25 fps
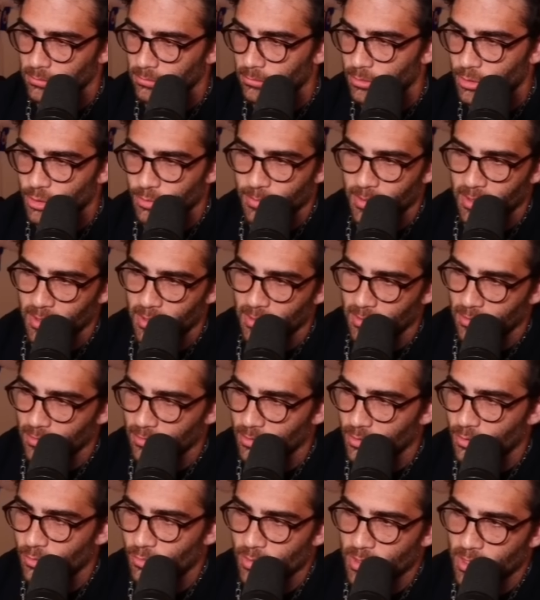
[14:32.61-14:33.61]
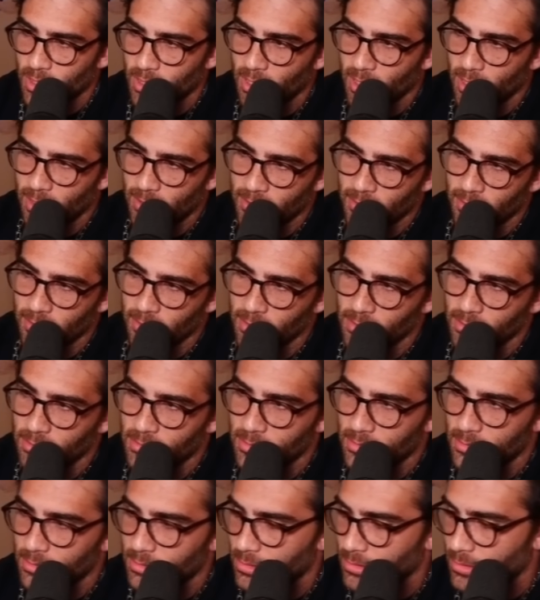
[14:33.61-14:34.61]
What do you mean? You need
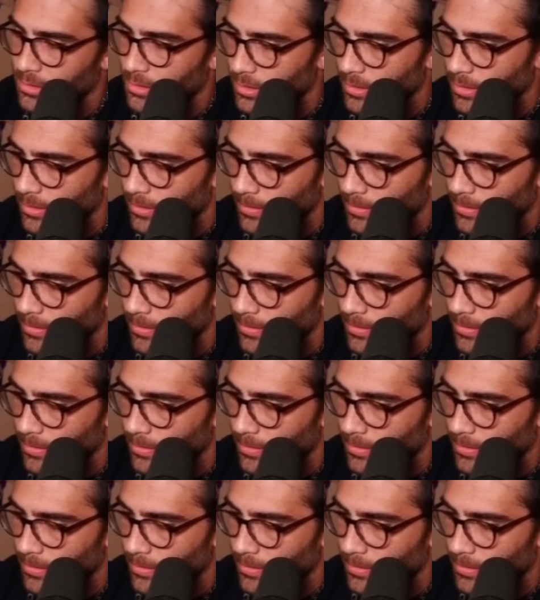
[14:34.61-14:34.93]
idealists.